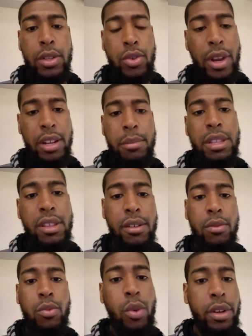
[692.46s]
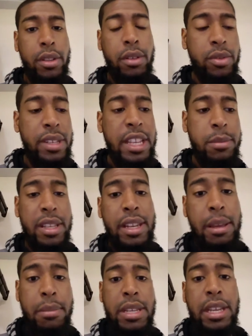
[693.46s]
Try to be the one of the teams
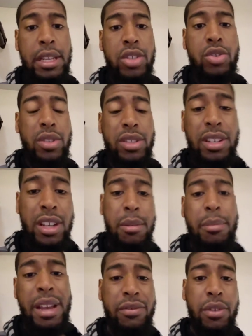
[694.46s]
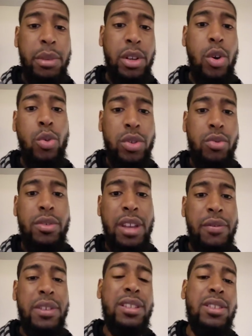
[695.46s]
in NBA history to come back from an 0-2
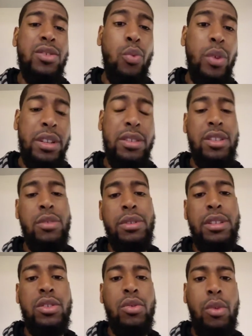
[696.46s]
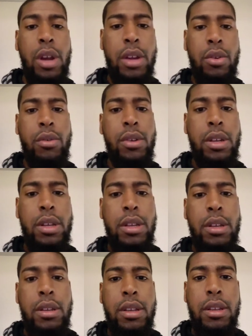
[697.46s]
deficit to win the series in Toronto.
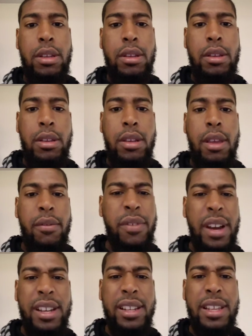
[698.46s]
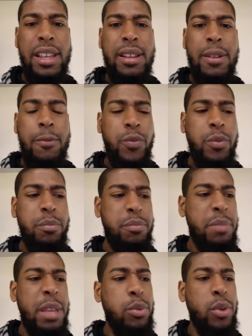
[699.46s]
And finally,
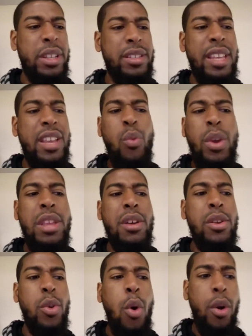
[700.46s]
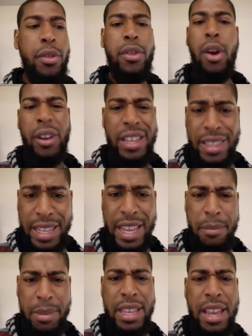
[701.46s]
people can say we the North are in the
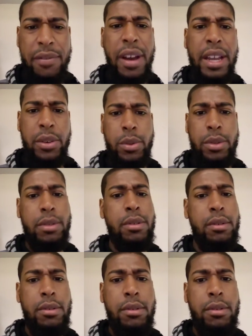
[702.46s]
NBA finals.